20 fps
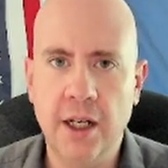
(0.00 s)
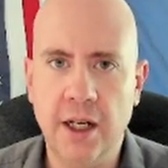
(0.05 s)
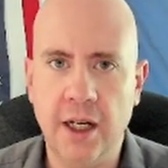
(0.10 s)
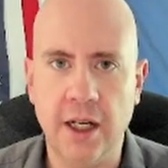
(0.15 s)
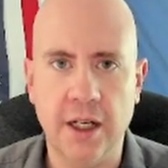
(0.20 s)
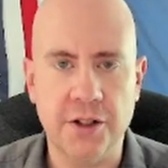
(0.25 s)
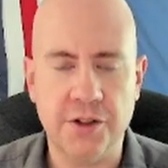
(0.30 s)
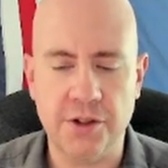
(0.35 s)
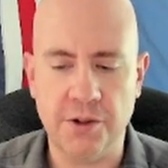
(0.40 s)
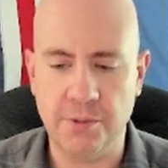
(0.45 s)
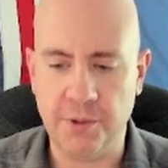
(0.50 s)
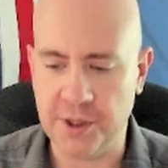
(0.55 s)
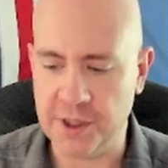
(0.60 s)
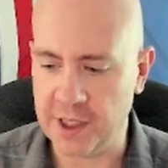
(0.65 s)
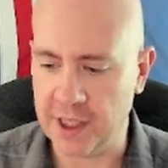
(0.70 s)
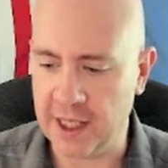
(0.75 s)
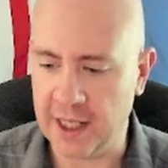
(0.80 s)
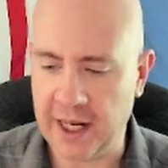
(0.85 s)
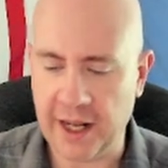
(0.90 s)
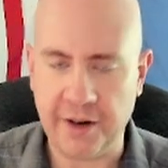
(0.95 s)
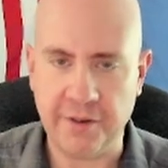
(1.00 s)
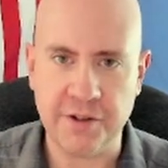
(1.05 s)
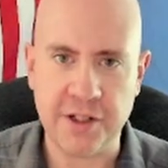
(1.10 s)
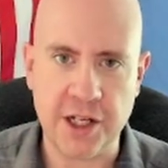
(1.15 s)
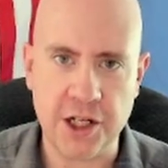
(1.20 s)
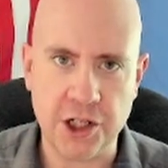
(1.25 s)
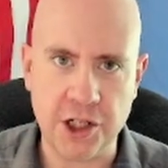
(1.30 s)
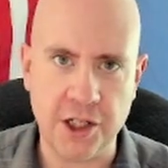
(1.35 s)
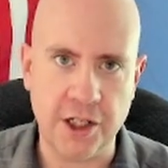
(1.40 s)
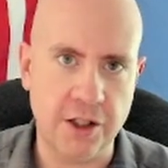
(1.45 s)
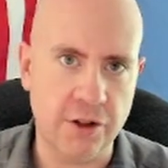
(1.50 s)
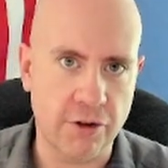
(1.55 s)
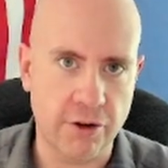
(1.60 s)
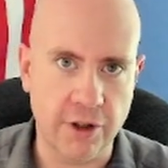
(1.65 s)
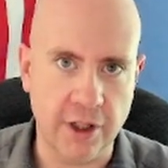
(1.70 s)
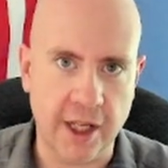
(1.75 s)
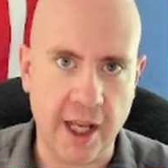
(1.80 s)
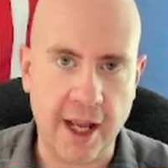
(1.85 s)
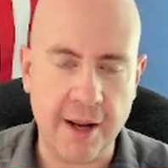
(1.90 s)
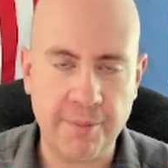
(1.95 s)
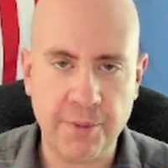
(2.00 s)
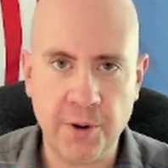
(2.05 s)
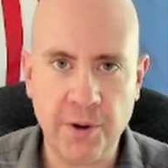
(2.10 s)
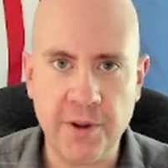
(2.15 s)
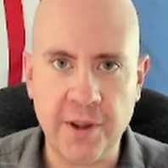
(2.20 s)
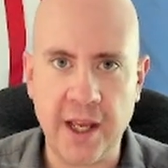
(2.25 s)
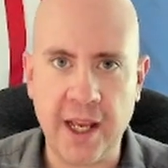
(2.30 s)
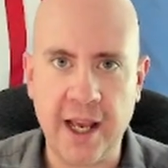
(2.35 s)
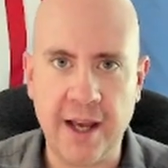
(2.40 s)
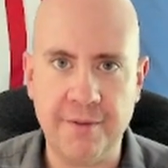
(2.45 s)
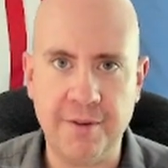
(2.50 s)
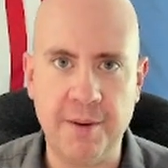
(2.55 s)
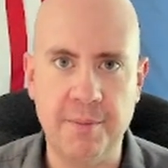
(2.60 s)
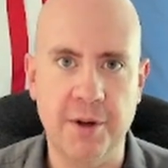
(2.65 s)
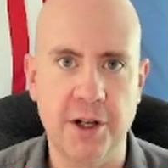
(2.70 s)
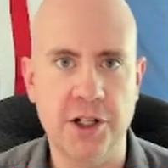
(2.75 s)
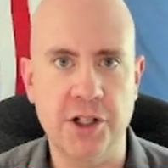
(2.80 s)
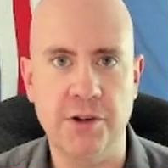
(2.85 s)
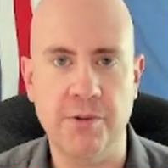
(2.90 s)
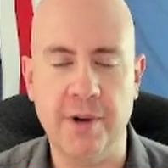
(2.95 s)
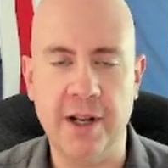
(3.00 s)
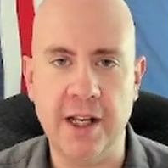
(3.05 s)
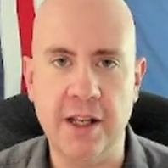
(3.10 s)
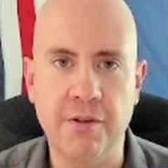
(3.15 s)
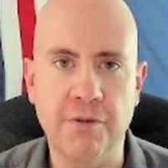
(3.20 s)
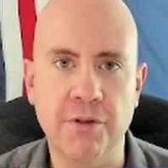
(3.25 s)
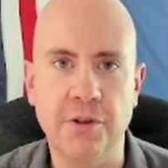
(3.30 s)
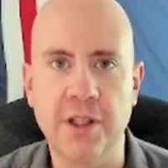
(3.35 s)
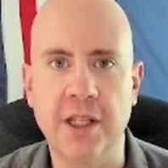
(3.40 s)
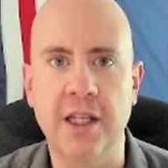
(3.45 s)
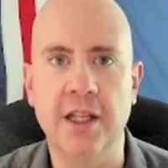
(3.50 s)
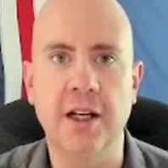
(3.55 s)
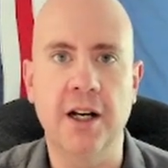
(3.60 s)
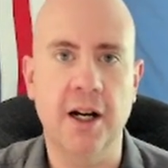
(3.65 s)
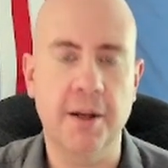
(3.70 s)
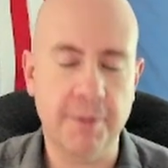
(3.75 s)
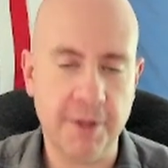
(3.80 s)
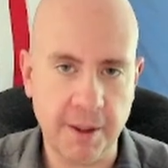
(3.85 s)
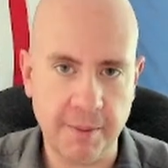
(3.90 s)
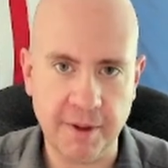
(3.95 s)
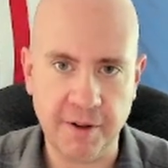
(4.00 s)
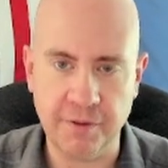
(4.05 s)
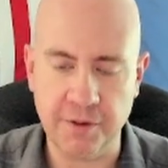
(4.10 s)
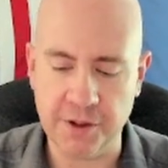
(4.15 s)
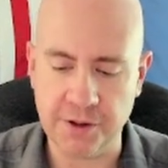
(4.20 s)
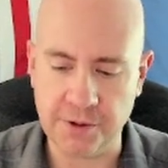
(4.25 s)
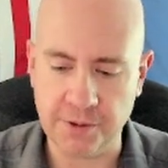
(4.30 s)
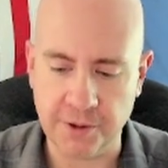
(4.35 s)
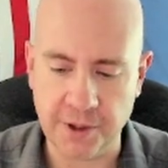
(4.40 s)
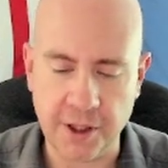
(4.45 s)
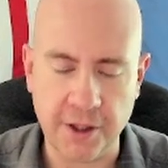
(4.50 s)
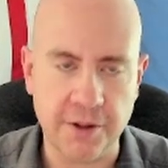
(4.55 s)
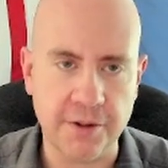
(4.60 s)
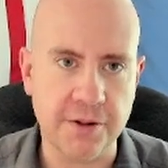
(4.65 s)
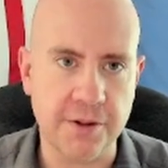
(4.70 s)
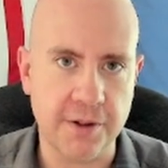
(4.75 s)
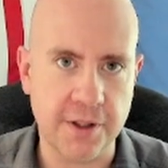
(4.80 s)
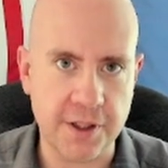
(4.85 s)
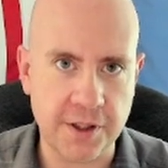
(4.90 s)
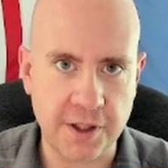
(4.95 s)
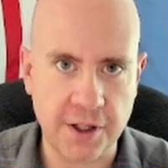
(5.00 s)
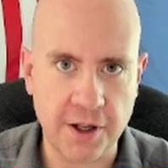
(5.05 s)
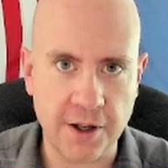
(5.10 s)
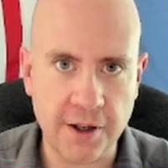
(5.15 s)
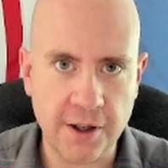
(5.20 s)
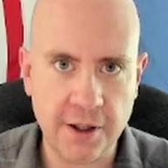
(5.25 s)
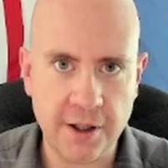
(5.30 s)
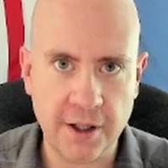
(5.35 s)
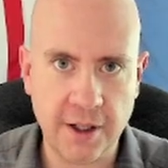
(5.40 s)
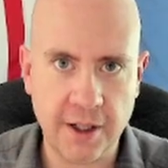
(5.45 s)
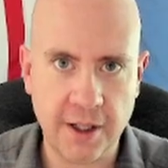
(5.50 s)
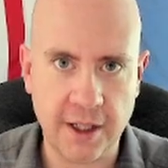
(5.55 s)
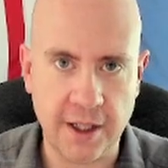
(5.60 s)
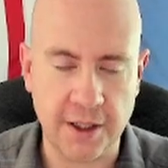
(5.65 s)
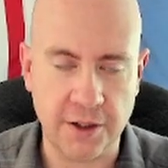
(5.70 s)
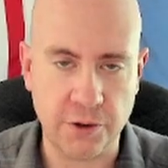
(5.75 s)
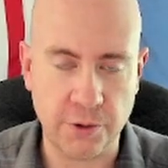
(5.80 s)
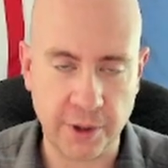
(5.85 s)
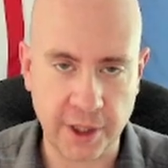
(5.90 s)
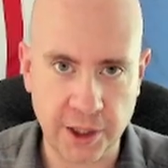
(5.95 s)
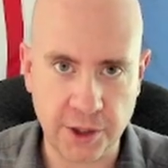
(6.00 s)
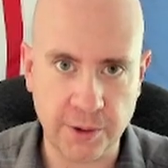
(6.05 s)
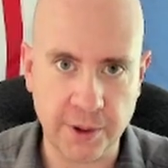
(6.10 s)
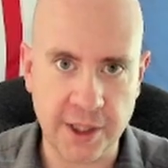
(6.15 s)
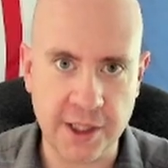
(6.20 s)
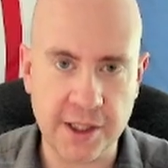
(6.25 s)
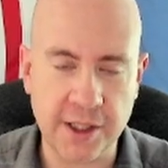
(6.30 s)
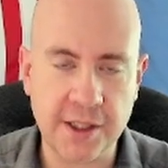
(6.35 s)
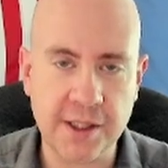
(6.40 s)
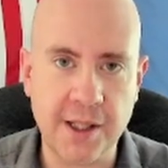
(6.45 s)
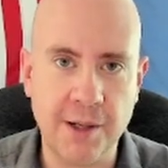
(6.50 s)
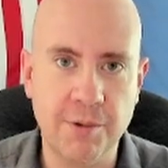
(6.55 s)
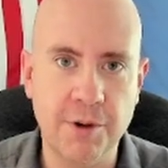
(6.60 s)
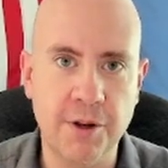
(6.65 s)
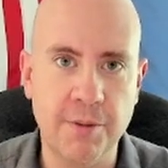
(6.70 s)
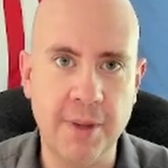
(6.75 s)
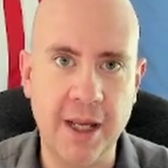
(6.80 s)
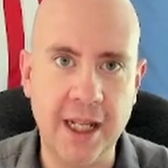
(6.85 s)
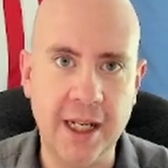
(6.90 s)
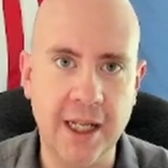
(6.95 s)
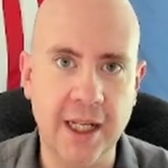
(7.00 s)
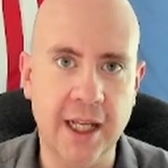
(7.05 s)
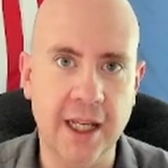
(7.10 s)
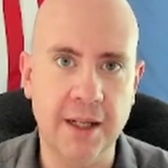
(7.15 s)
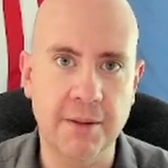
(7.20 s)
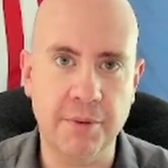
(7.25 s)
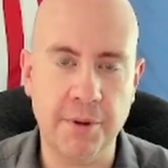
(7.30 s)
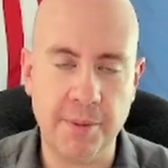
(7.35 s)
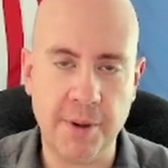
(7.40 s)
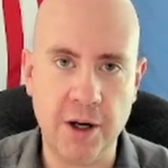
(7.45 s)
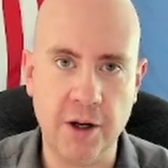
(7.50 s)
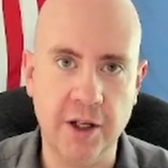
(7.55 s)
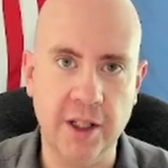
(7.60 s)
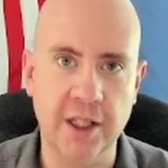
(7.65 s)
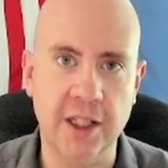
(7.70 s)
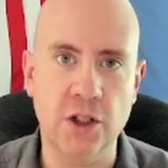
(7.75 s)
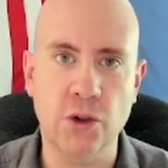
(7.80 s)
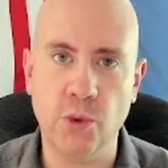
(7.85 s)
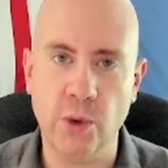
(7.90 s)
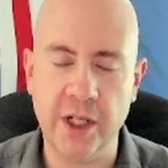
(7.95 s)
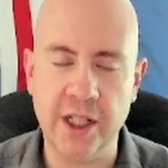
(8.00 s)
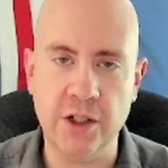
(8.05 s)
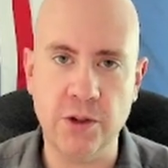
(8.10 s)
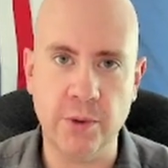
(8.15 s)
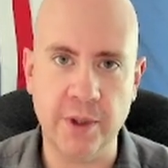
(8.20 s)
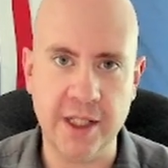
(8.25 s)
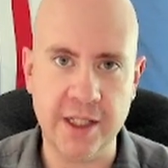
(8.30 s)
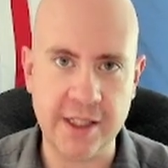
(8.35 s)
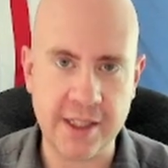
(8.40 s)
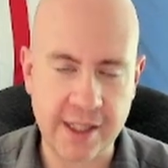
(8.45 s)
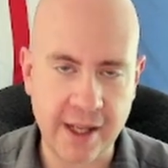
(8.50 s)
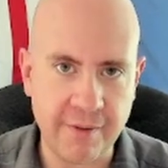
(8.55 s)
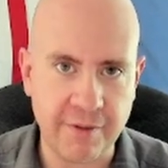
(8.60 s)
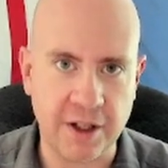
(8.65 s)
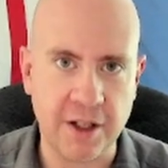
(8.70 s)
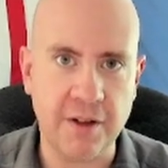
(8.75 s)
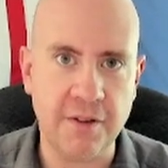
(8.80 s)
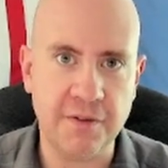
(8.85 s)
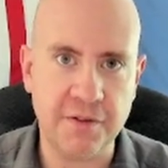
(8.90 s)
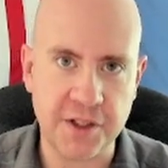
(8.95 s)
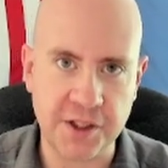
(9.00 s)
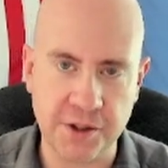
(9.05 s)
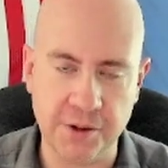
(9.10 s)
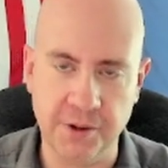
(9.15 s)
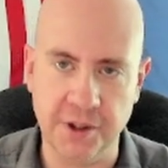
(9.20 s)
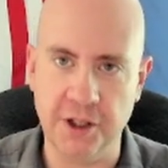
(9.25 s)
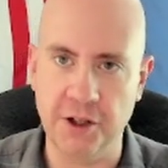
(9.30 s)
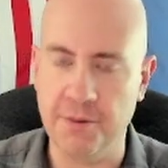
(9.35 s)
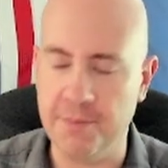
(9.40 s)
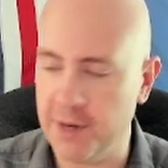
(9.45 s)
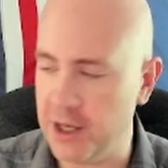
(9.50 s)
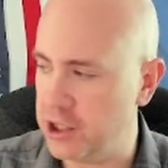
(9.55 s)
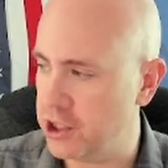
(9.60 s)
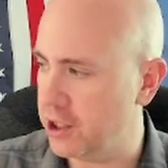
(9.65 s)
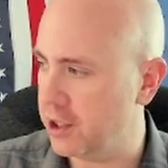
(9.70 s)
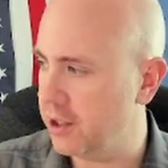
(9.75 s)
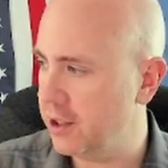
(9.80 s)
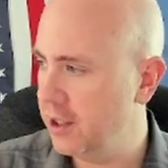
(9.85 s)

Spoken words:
So once they get out of session in early April, they have a budget ready for the upcoming fiscal year. So this year, in 2026, they were debating and preparing the 2027 fiscal year budget.